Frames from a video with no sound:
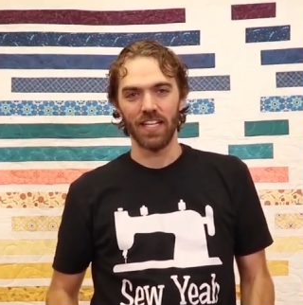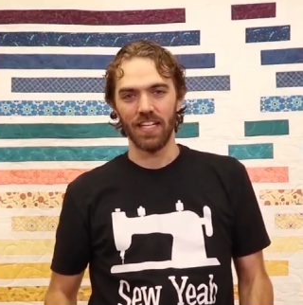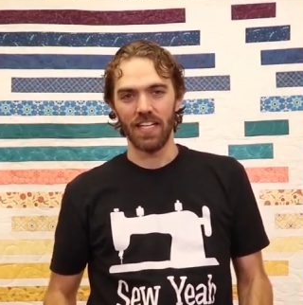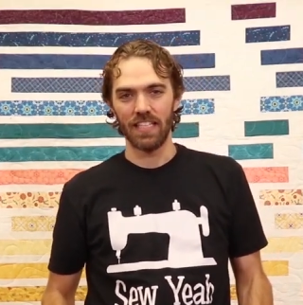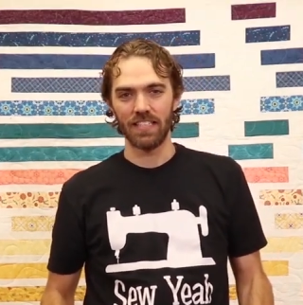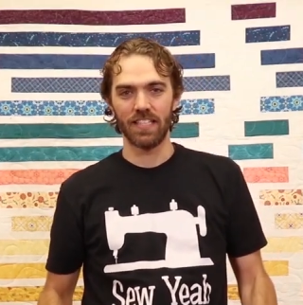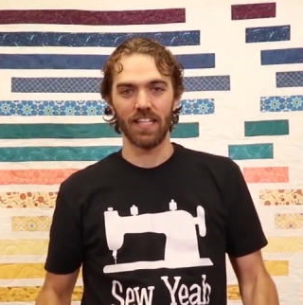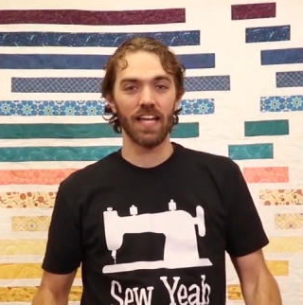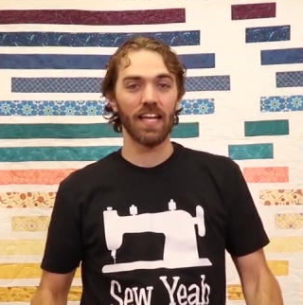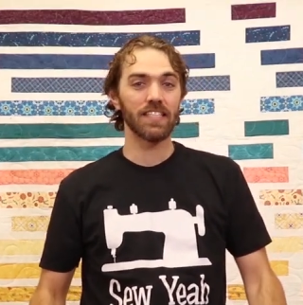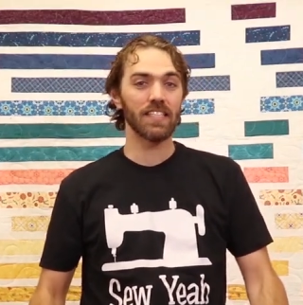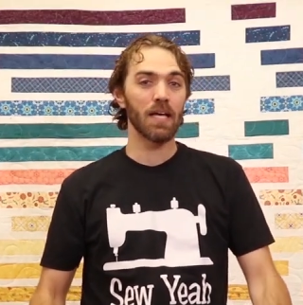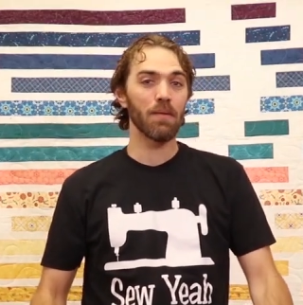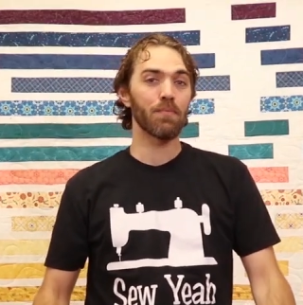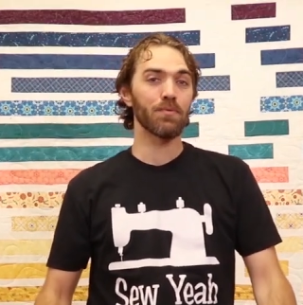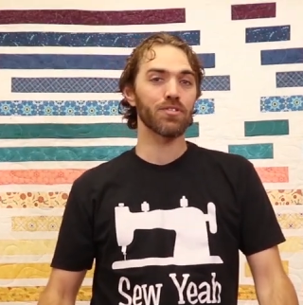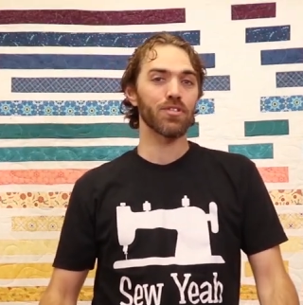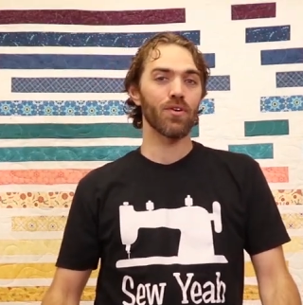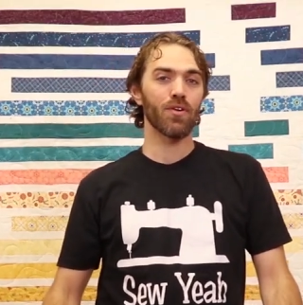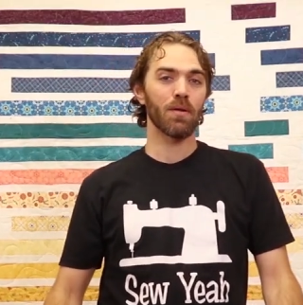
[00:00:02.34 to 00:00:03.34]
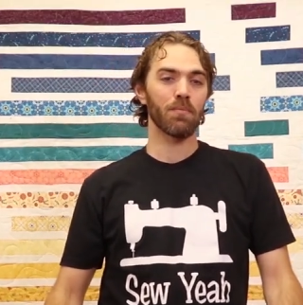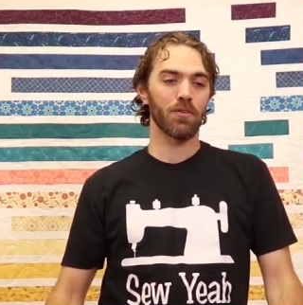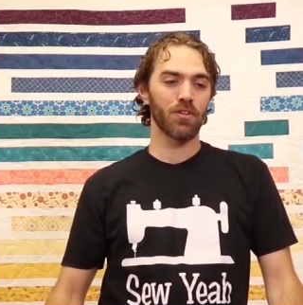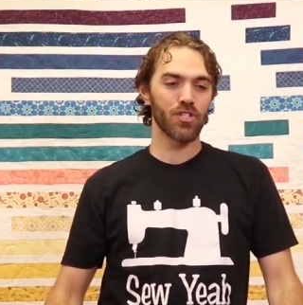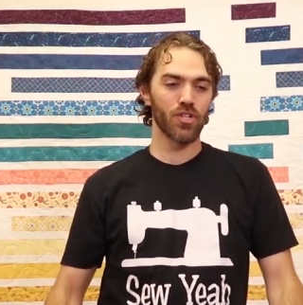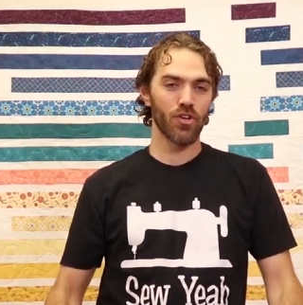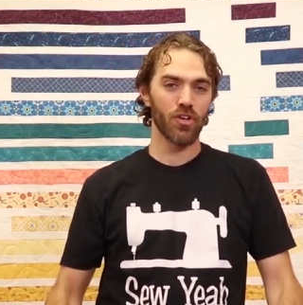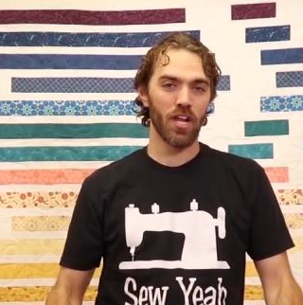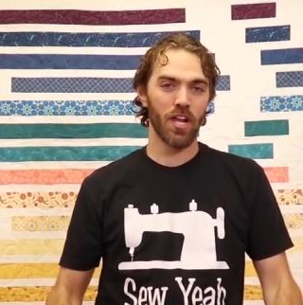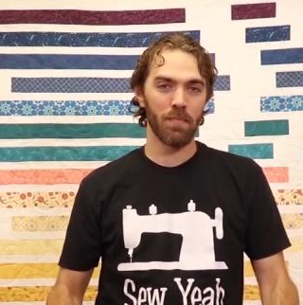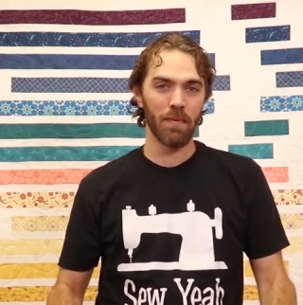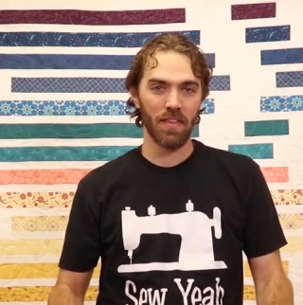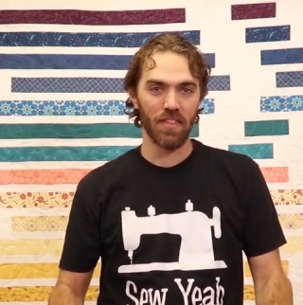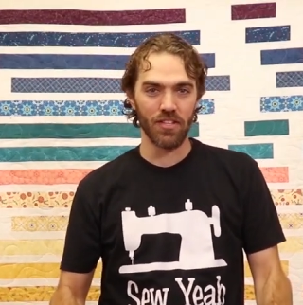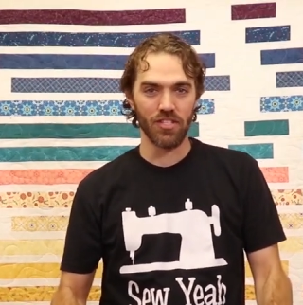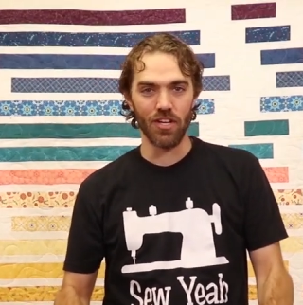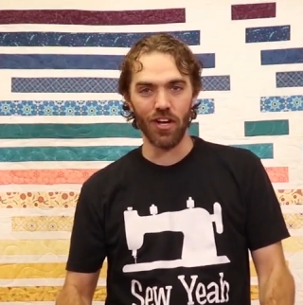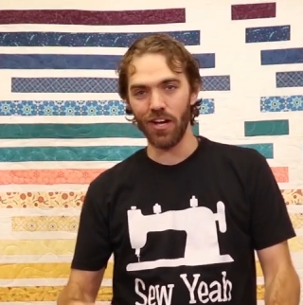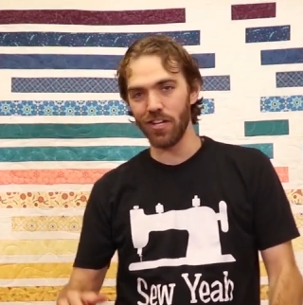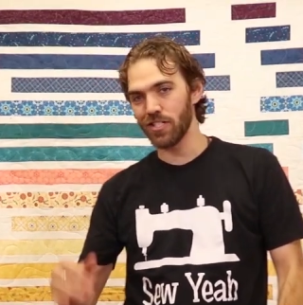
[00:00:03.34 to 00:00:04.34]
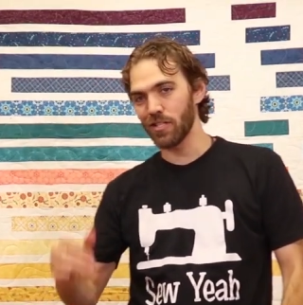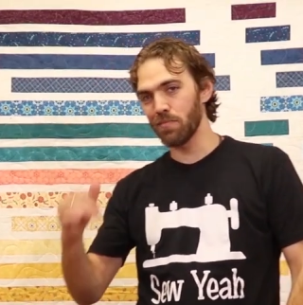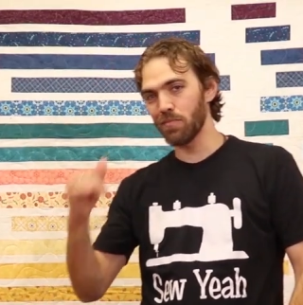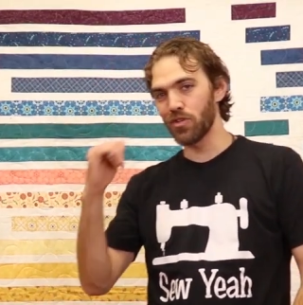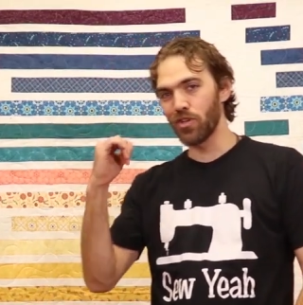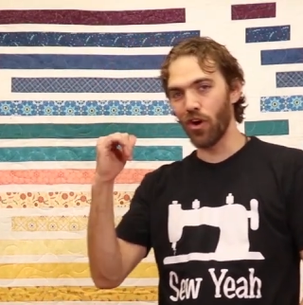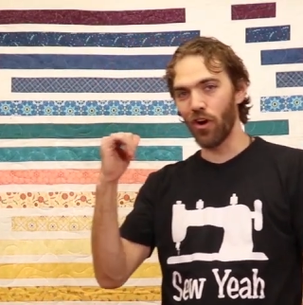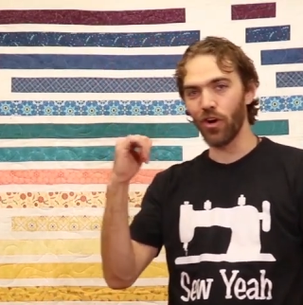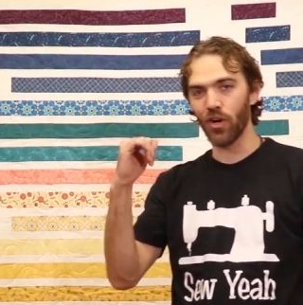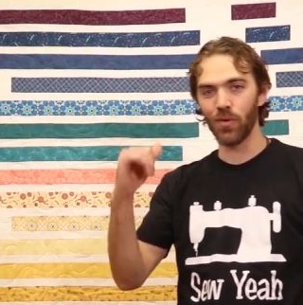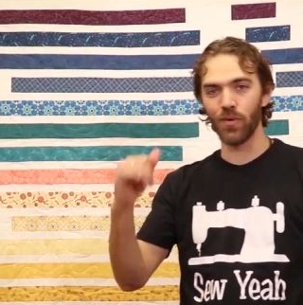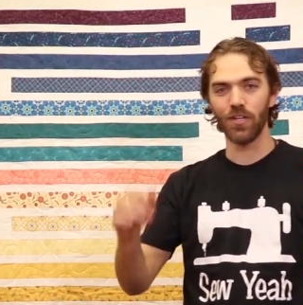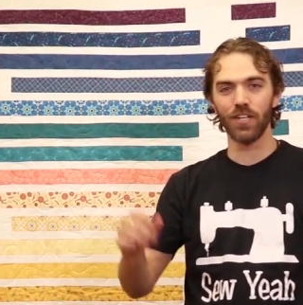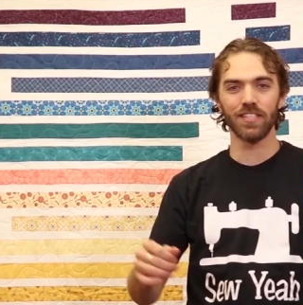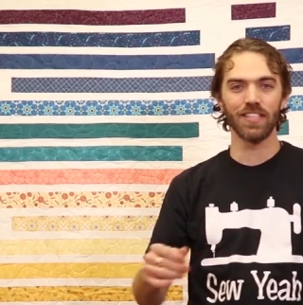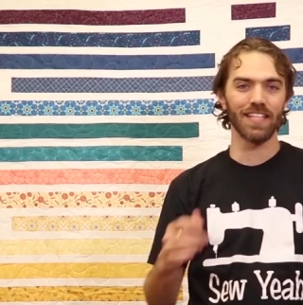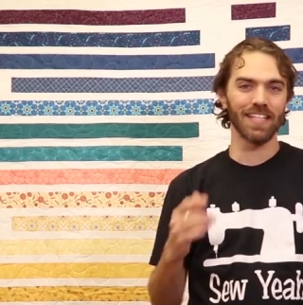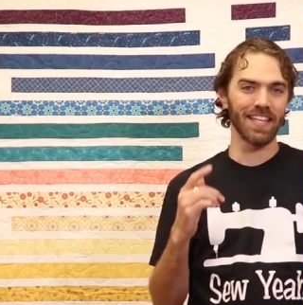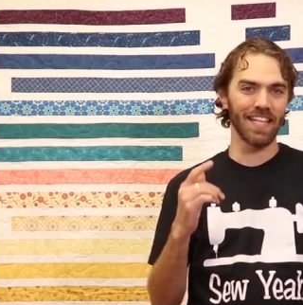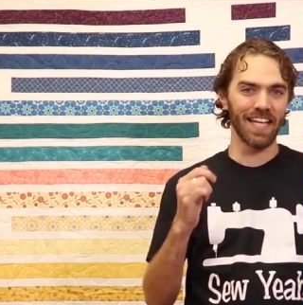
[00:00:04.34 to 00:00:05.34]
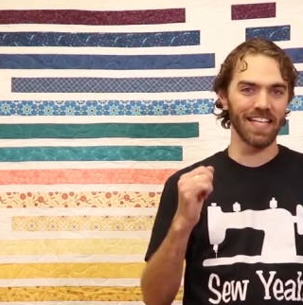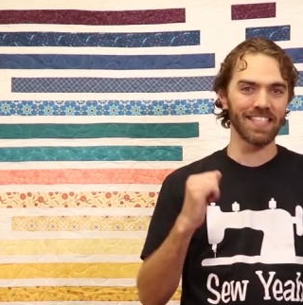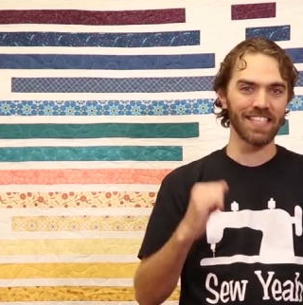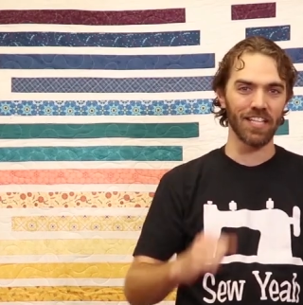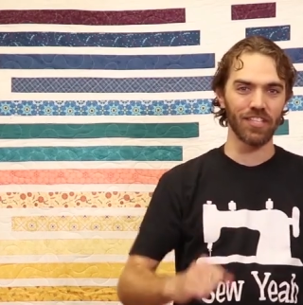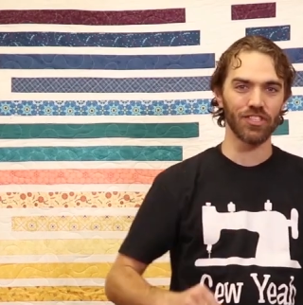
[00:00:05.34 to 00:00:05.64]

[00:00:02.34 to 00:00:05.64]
In today's episode, I'm going to show you how to make this awesome dark quilt. Let's get